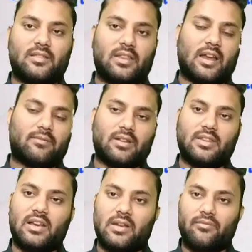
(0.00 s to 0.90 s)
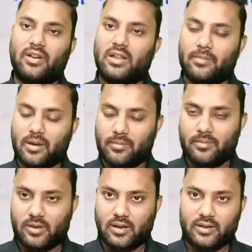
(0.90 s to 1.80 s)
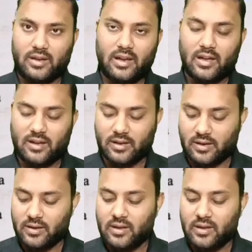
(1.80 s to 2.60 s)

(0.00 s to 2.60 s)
then after that lymphedema can occur,